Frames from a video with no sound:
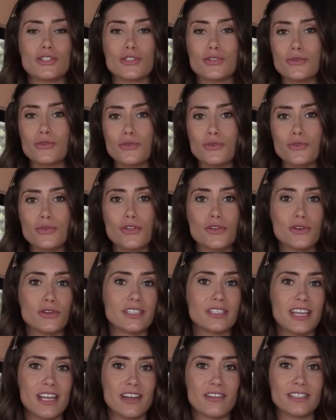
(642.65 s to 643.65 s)
to your
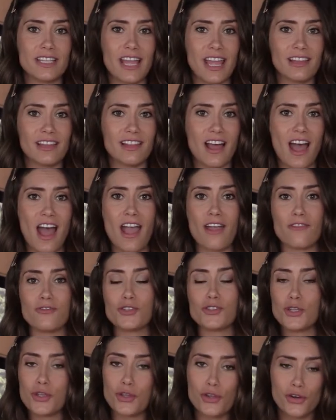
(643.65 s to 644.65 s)
day-to-day
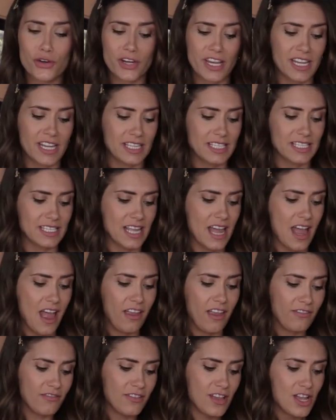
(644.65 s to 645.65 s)
life, to your kids'
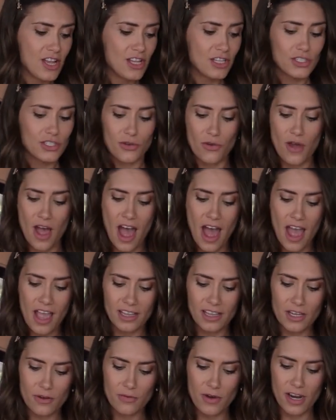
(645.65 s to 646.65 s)
life. So
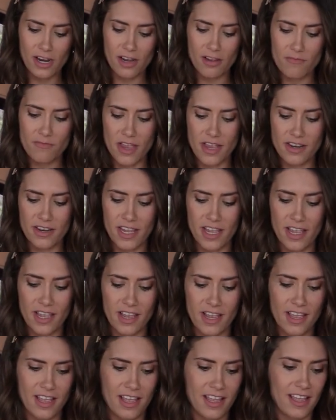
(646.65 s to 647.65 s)
highly recommend
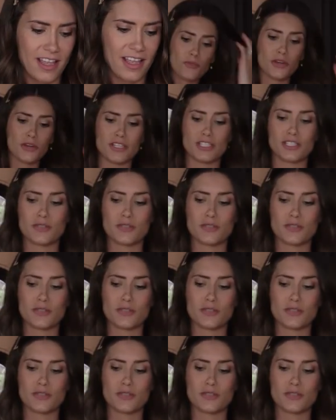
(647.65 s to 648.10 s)
it. I'm gonna